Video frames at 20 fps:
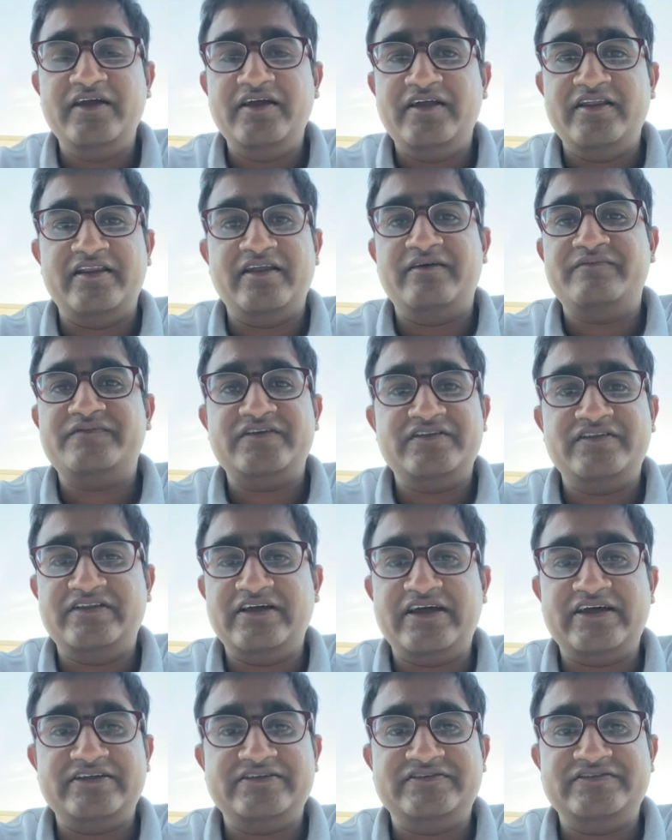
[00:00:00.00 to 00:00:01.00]
and after
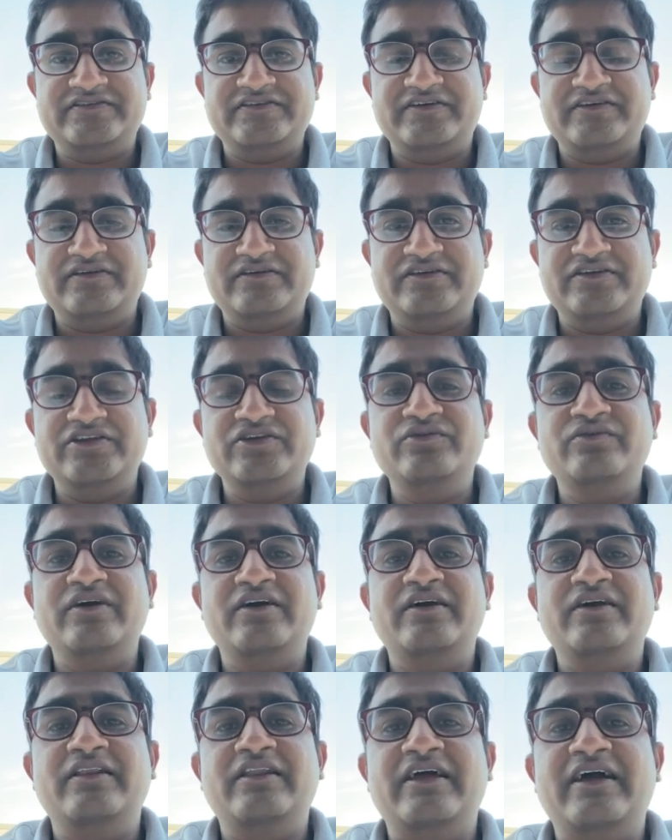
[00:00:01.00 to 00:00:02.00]
that you
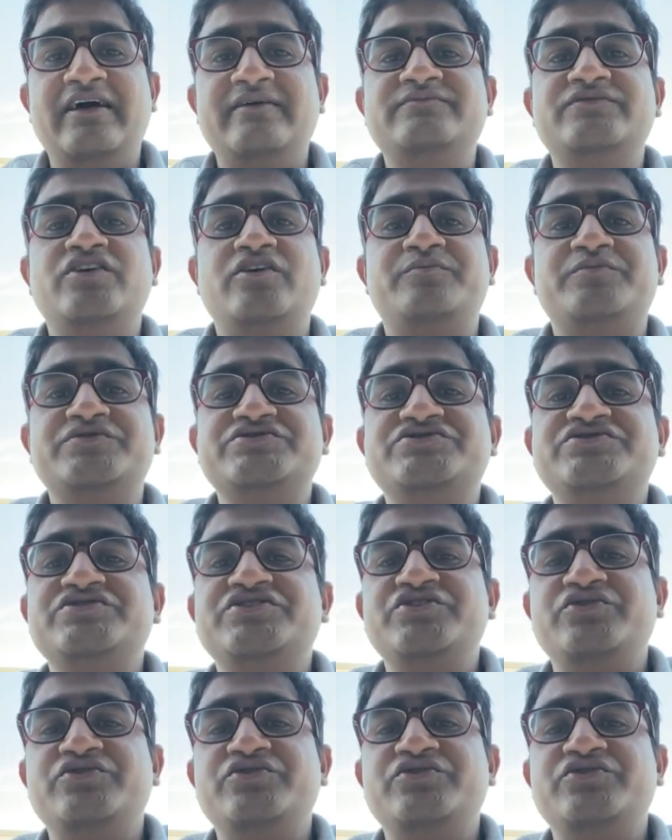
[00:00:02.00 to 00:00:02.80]
will have the opportunity